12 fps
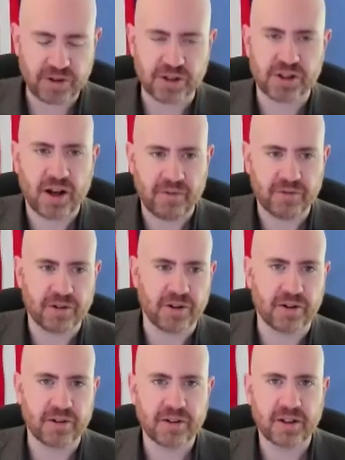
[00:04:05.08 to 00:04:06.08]
who just come
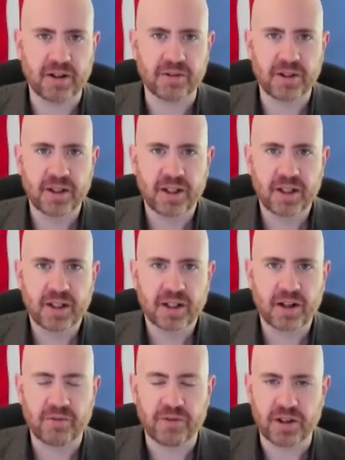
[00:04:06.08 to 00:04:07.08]
for
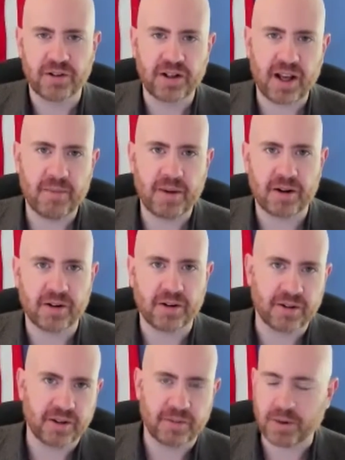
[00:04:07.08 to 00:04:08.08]
the entertainment
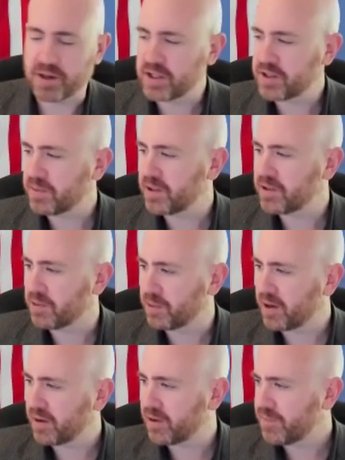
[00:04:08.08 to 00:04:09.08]
or the participants or
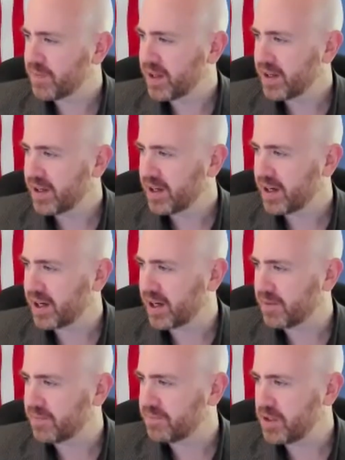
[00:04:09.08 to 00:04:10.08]
whatever.
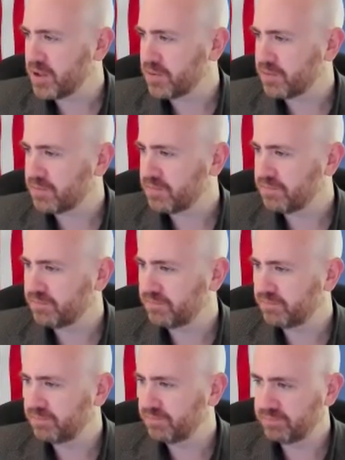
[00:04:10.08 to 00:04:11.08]
You
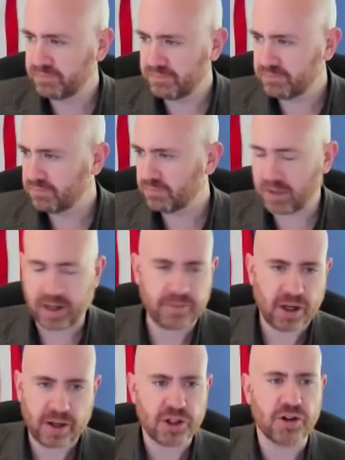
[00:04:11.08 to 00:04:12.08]

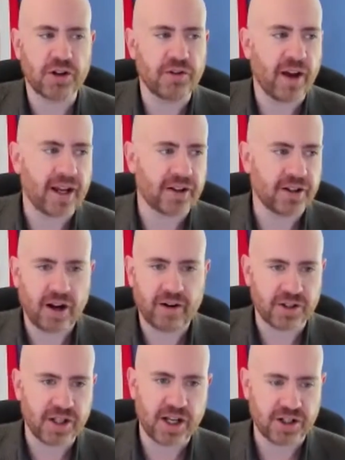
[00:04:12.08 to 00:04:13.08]
I'm sure you've had
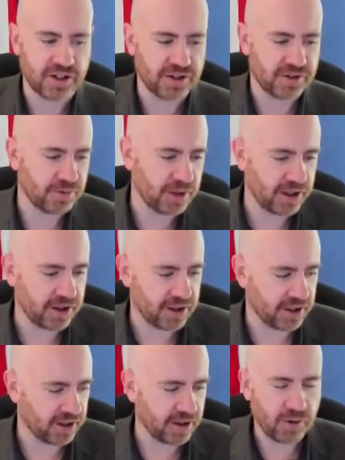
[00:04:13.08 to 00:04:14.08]
conversations with
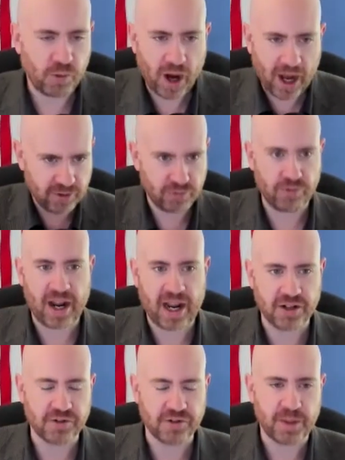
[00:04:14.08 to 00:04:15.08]
a wide
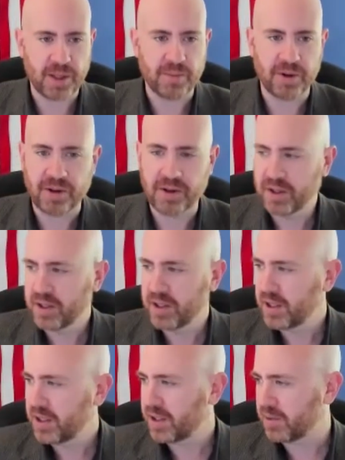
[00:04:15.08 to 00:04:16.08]
range of people.
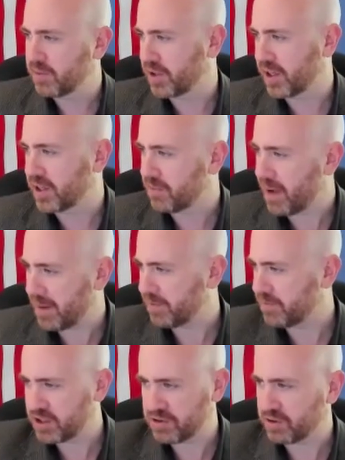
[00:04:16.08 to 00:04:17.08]
I'm looking at the map
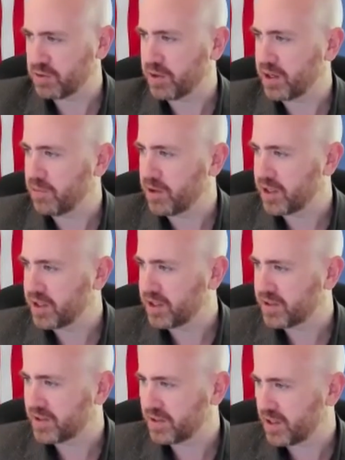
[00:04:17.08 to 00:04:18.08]
of District 21.
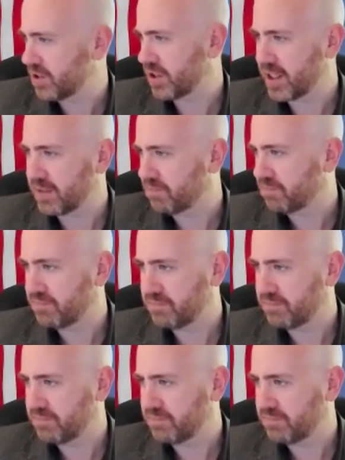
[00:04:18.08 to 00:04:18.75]
It's essentially,